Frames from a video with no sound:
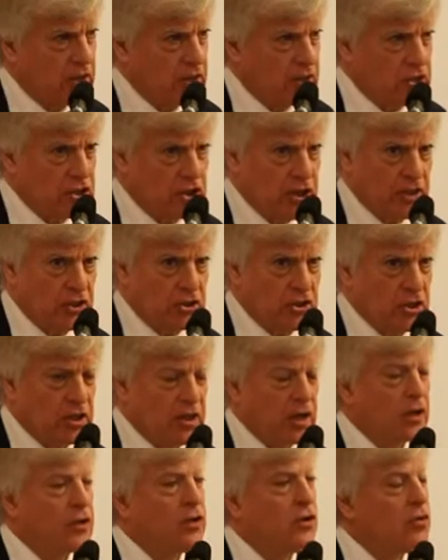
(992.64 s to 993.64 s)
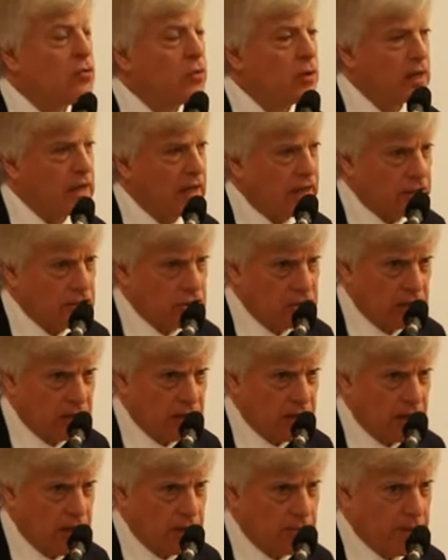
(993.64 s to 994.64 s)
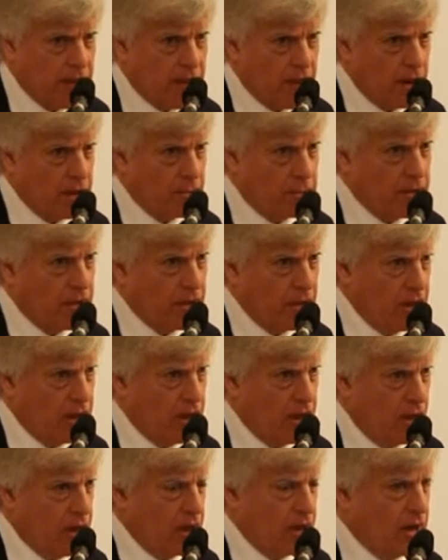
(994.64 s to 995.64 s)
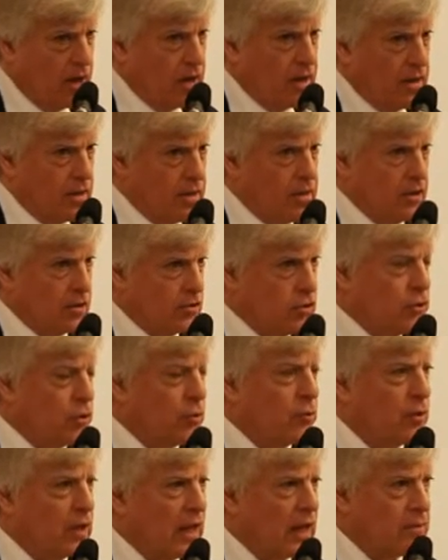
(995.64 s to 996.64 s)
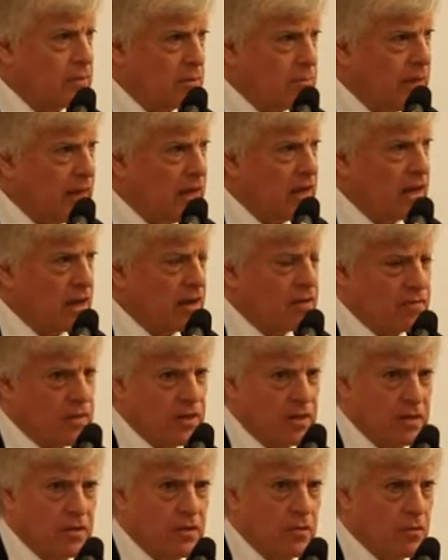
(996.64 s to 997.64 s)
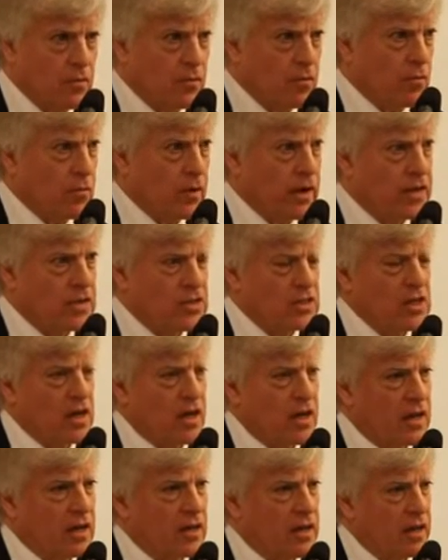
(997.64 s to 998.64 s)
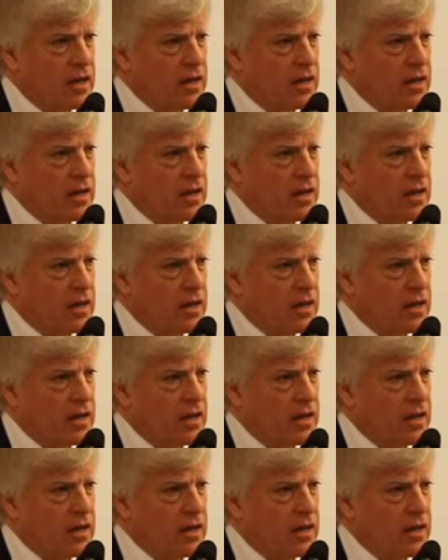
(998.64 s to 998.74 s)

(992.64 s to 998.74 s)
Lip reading: in Chechnya, a new election coming up, the true meaning of the Ryazan